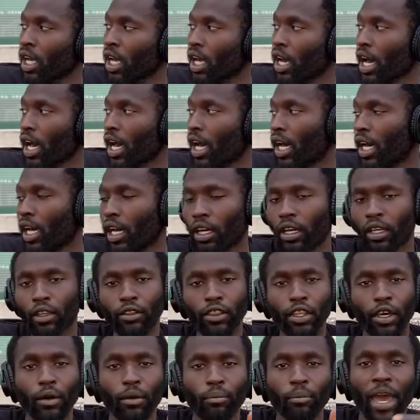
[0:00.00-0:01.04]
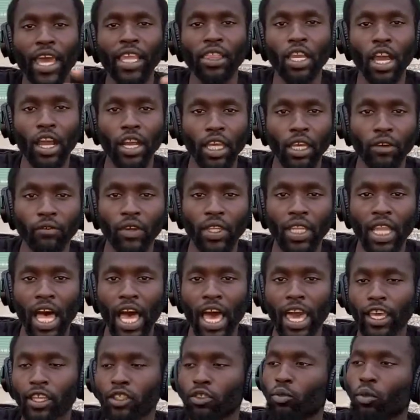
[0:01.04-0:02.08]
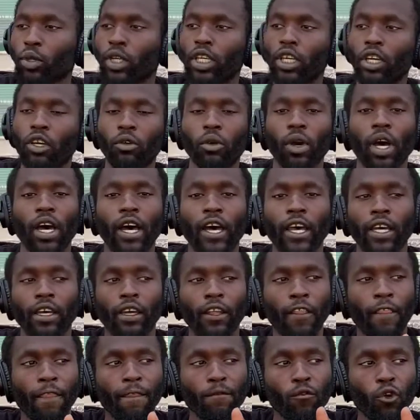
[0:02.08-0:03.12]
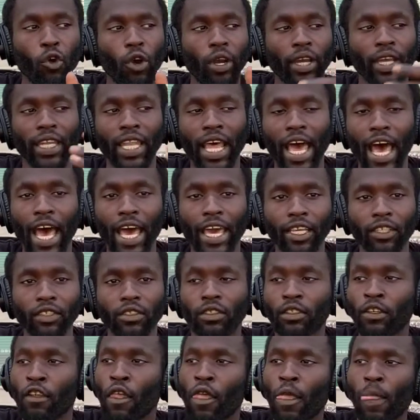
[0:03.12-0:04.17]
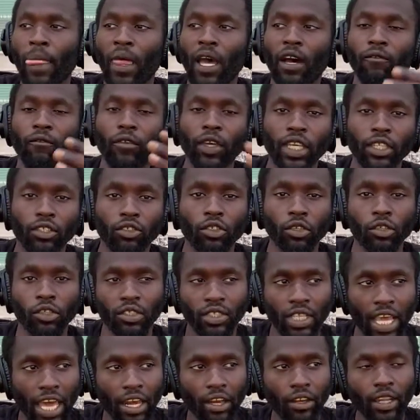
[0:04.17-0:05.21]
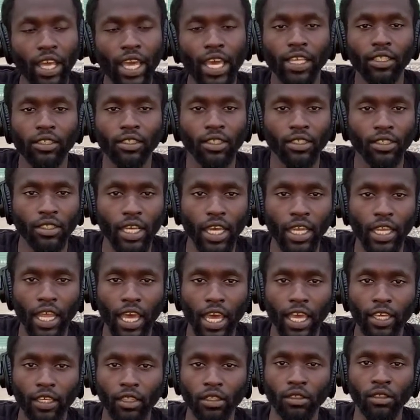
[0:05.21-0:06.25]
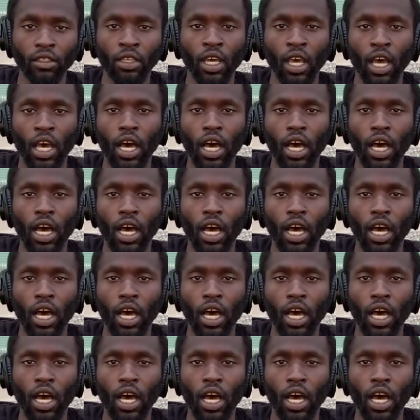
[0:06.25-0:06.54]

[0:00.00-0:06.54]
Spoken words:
The May 30th Alliance will organize events on Saturdays and Sundays.